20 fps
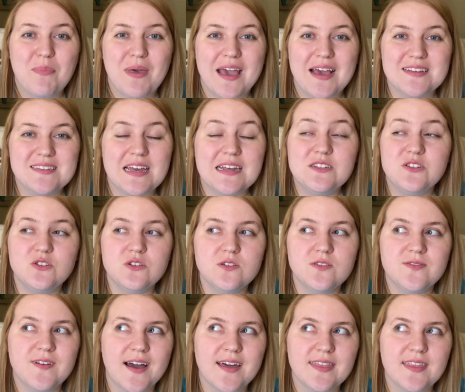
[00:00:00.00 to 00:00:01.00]
because I do
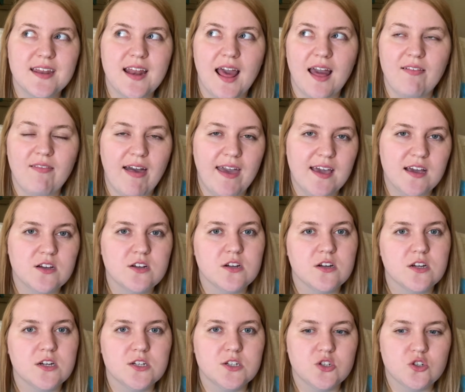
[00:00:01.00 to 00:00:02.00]
find that I like
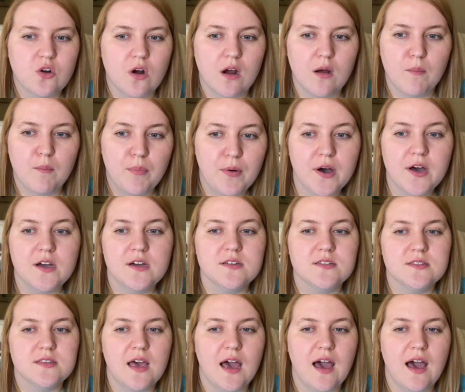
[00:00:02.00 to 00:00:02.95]
short books.